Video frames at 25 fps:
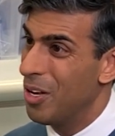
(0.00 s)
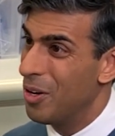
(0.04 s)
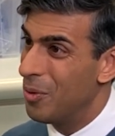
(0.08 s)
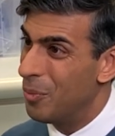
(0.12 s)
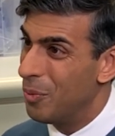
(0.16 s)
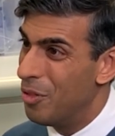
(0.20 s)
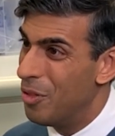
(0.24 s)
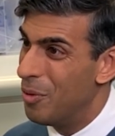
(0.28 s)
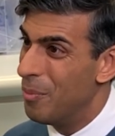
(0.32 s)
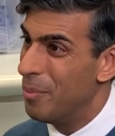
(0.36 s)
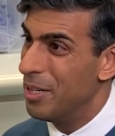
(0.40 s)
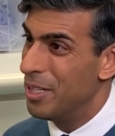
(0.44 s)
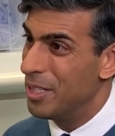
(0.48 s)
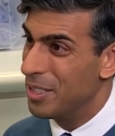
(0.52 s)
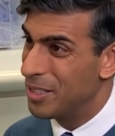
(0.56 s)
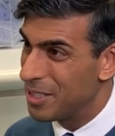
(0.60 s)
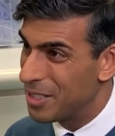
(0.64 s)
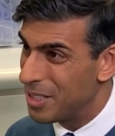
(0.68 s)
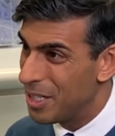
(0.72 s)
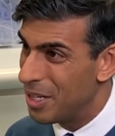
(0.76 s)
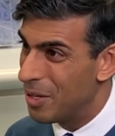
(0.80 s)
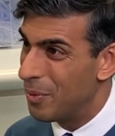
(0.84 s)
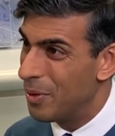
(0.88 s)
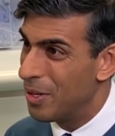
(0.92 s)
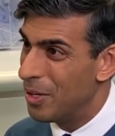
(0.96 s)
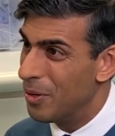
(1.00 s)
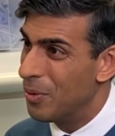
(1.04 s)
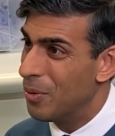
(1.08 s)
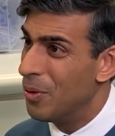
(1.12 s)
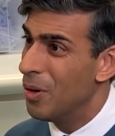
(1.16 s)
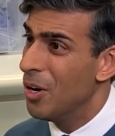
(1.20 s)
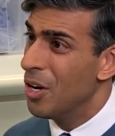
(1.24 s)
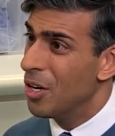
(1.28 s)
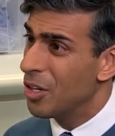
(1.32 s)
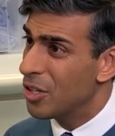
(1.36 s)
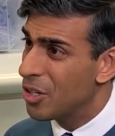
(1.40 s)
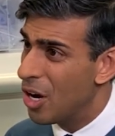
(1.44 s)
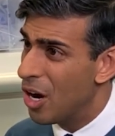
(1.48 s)
with the ministerial
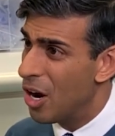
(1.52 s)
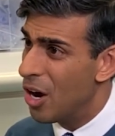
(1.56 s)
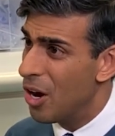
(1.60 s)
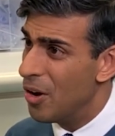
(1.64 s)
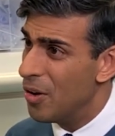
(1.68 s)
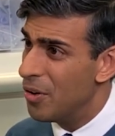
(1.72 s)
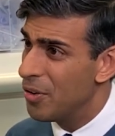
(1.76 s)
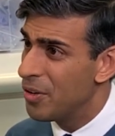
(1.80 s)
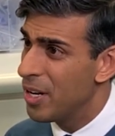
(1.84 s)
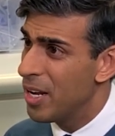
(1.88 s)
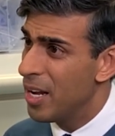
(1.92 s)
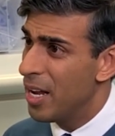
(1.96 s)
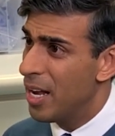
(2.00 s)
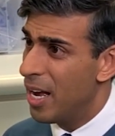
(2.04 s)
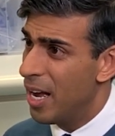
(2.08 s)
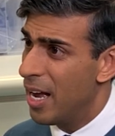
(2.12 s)
code.